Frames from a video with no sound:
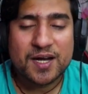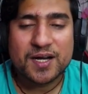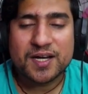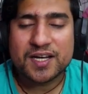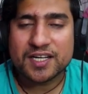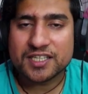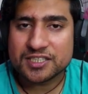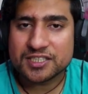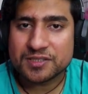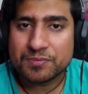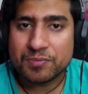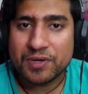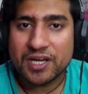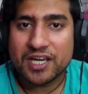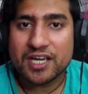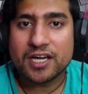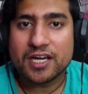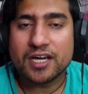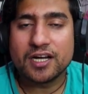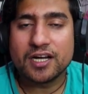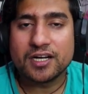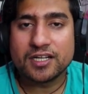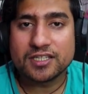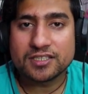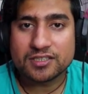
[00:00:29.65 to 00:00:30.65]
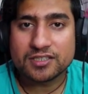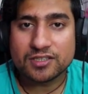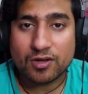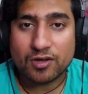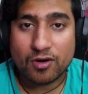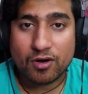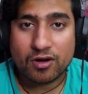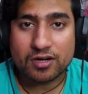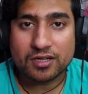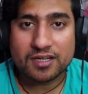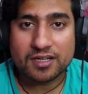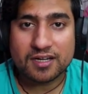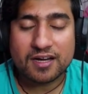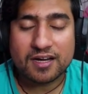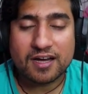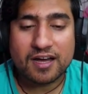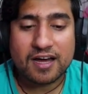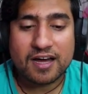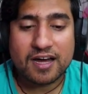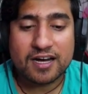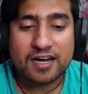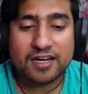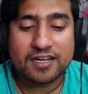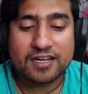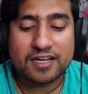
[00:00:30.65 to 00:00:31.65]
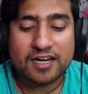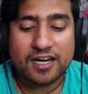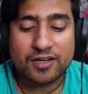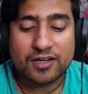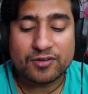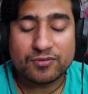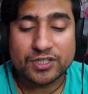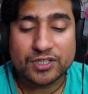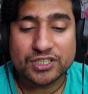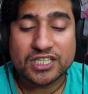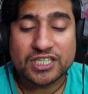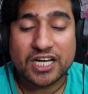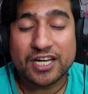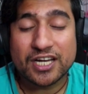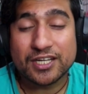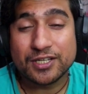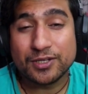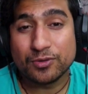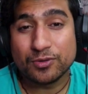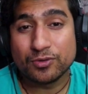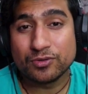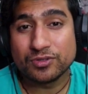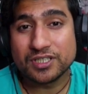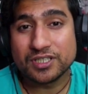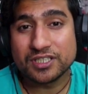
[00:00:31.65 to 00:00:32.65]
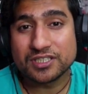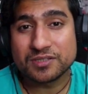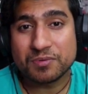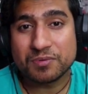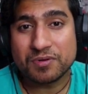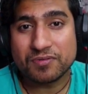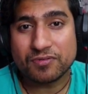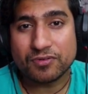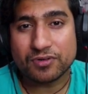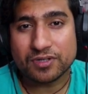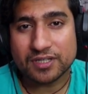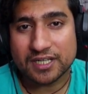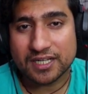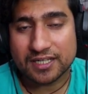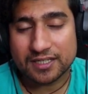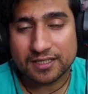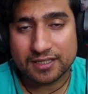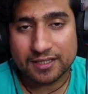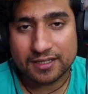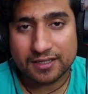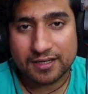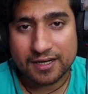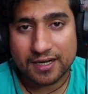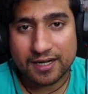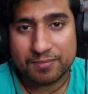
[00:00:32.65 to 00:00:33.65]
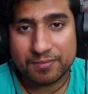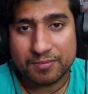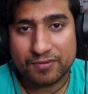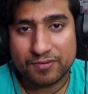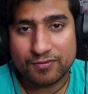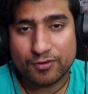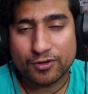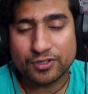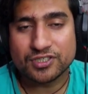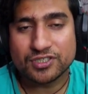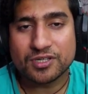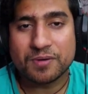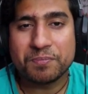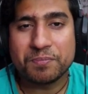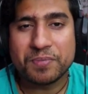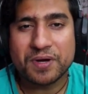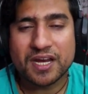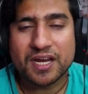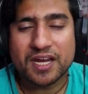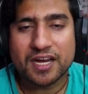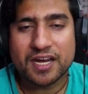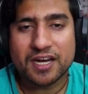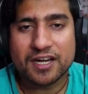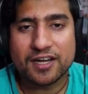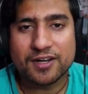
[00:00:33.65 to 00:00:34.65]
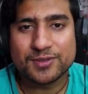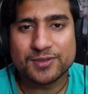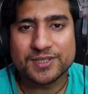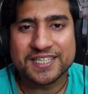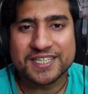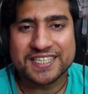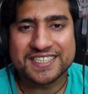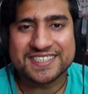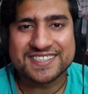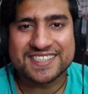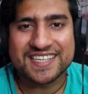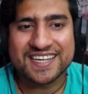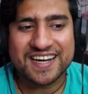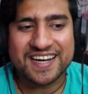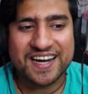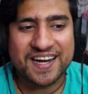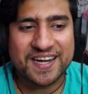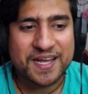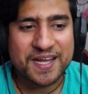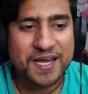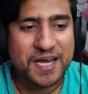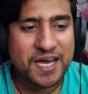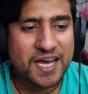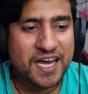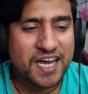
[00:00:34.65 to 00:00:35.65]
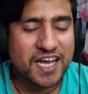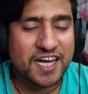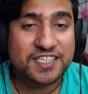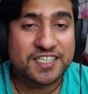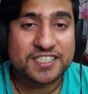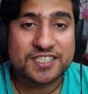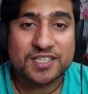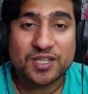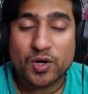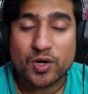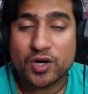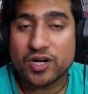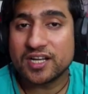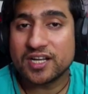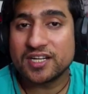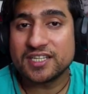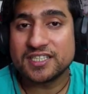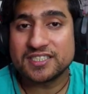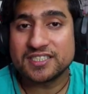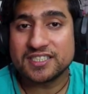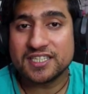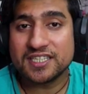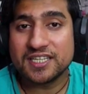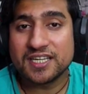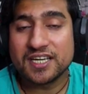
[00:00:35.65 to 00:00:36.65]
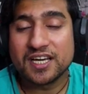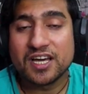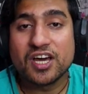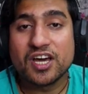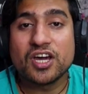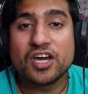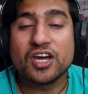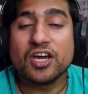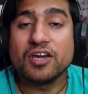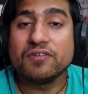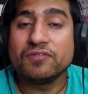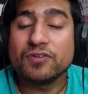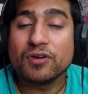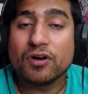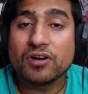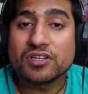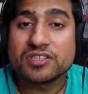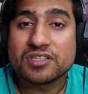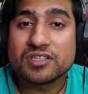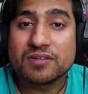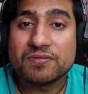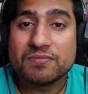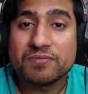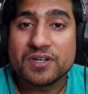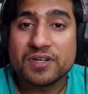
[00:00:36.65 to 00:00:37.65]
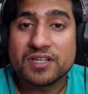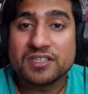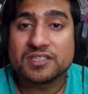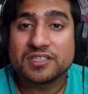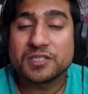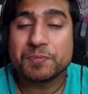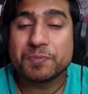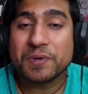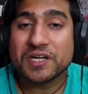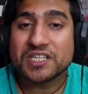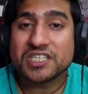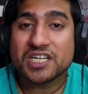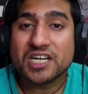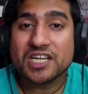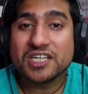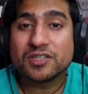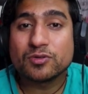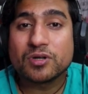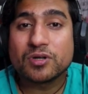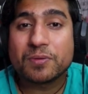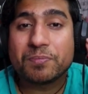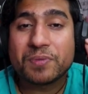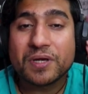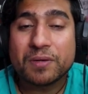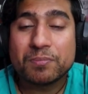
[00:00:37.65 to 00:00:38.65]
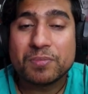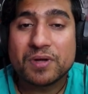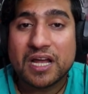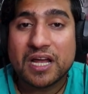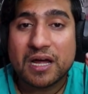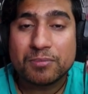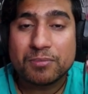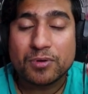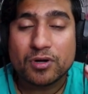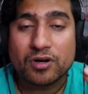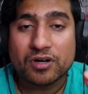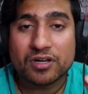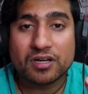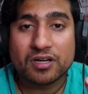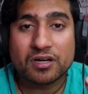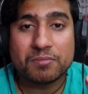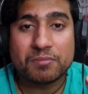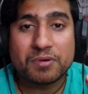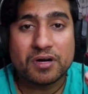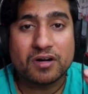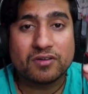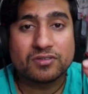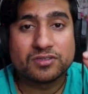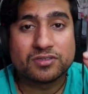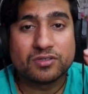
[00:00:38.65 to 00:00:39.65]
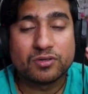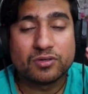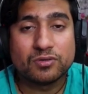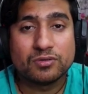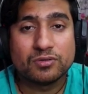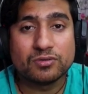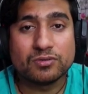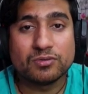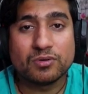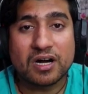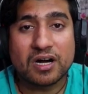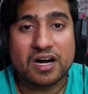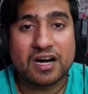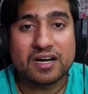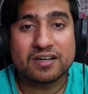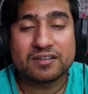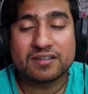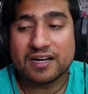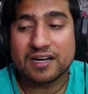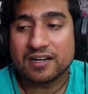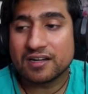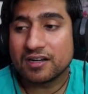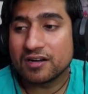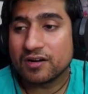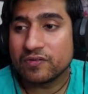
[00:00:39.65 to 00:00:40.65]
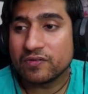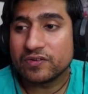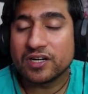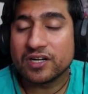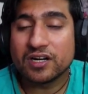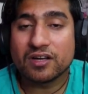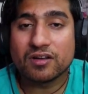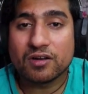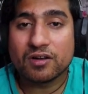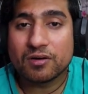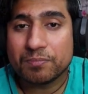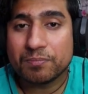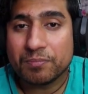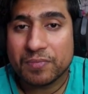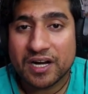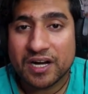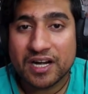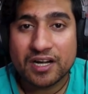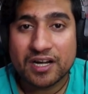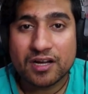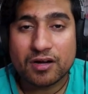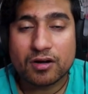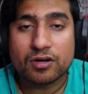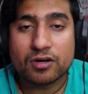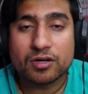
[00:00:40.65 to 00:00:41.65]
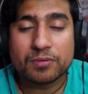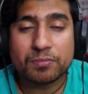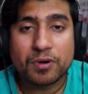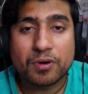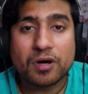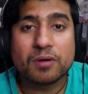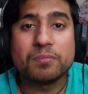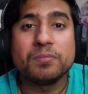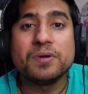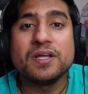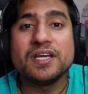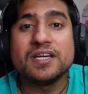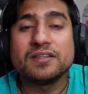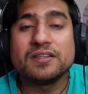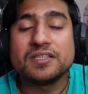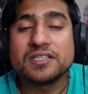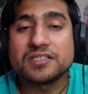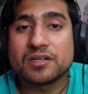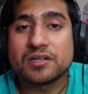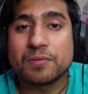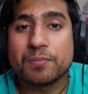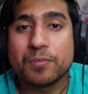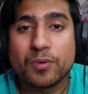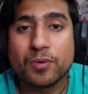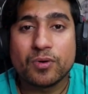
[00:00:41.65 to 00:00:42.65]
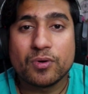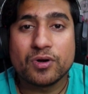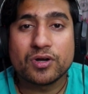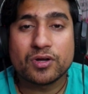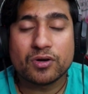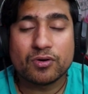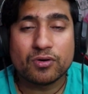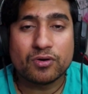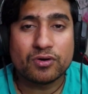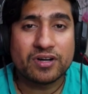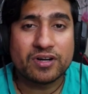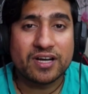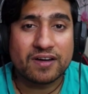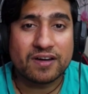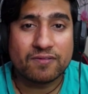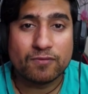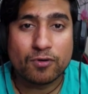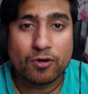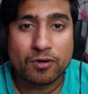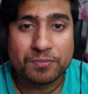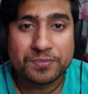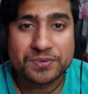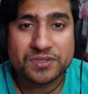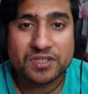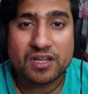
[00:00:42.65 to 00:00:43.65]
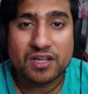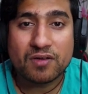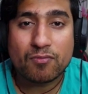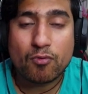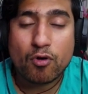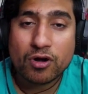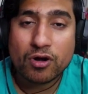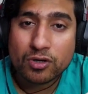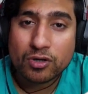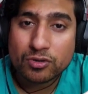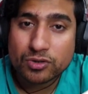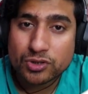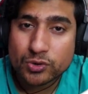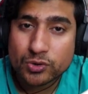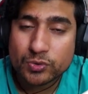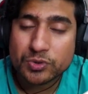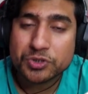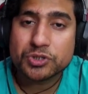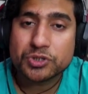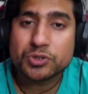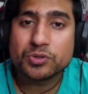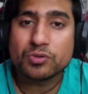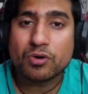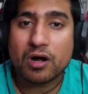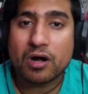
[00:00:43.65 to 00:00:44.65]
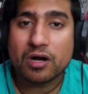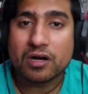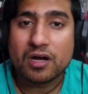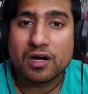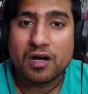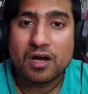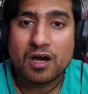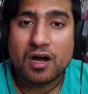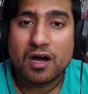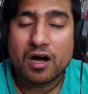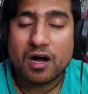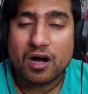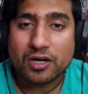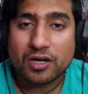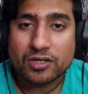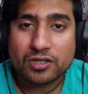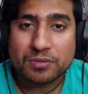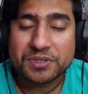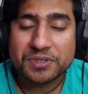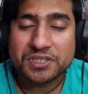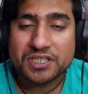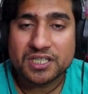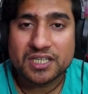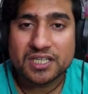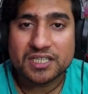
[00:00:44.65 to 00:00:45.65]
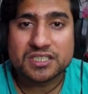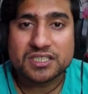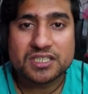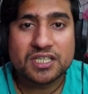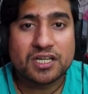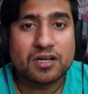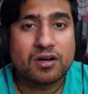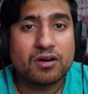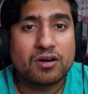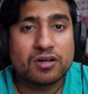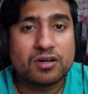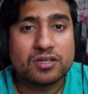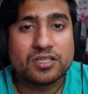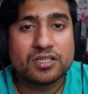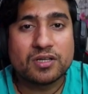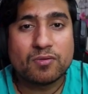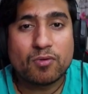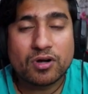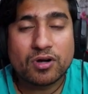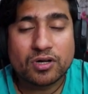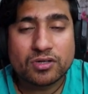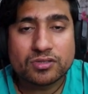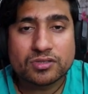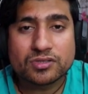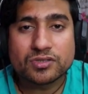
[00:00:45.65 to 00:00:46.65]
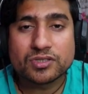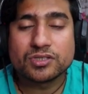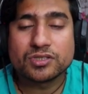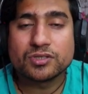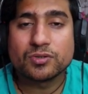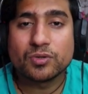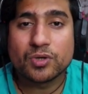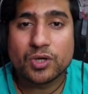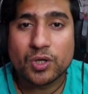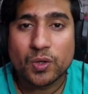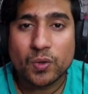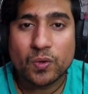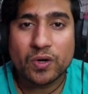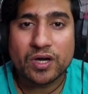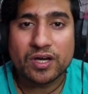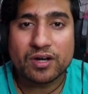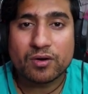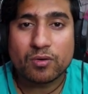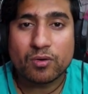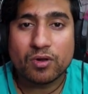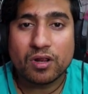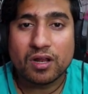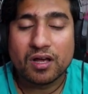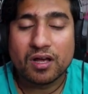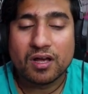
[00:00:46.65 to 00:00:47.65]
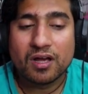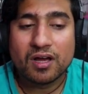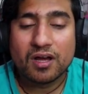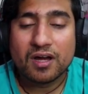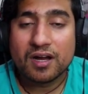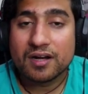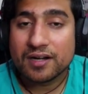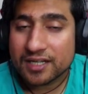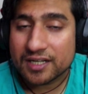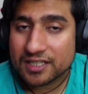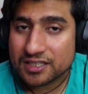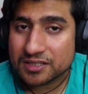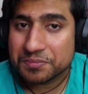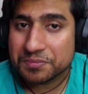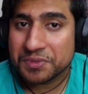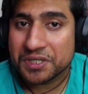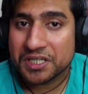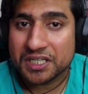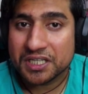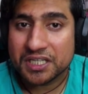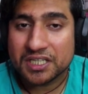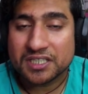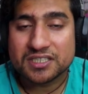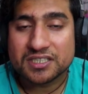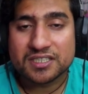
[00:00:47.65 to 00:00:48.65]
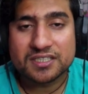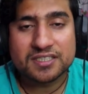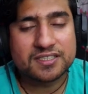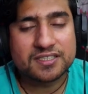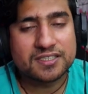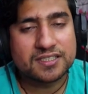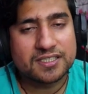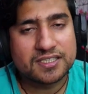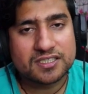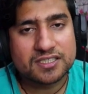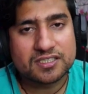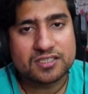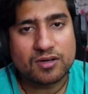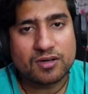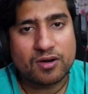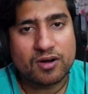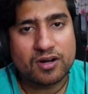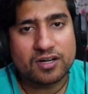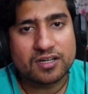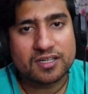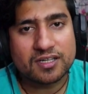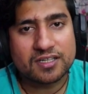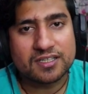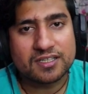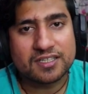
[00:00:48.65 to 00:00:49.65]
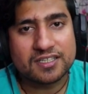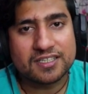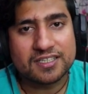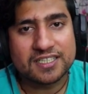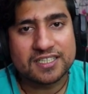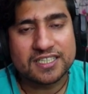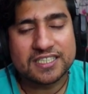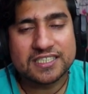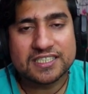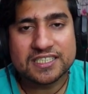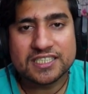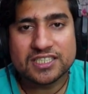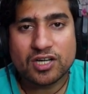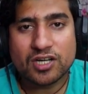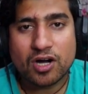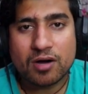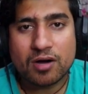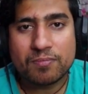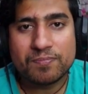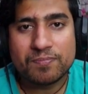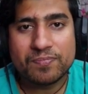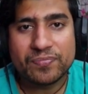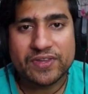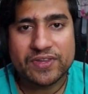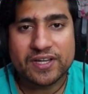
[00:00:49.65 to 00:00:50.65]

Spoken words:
Trust me, it is not. And I wish I knew this before that, right? Before jumping into the testing, right? It's not an easy. If you're someone, especially to the people I'm talking about who are right now in the development or probably in the support or DevOps, they want to switch to automation testing or they want to switch to QA role. Trust me, it is not an easy job.